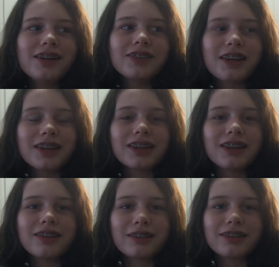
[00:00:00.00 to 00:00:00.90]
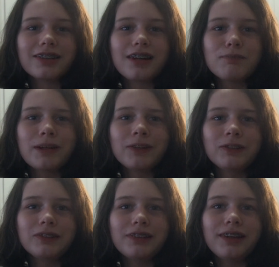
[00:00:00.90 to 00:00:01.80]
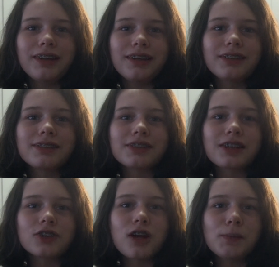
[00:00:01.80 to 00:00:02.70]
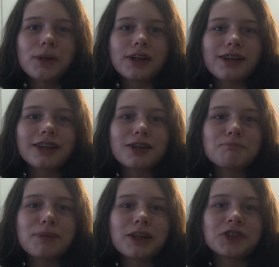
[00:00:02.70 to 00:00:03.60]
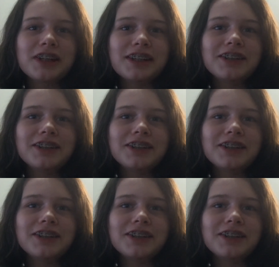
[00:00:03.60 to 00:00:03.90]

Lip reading: like apparently their strawberries are very